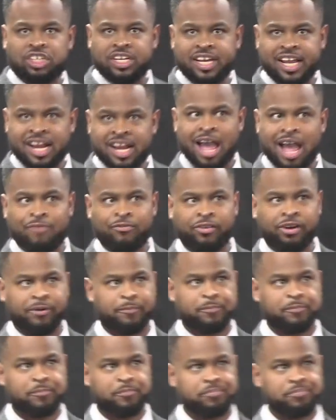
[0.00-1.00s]
in heaven.
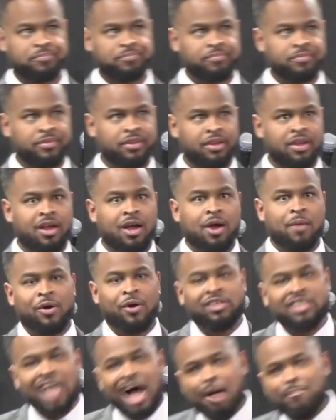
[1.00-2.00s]

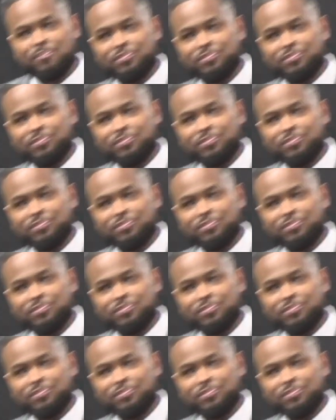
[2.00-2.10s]
Because I'm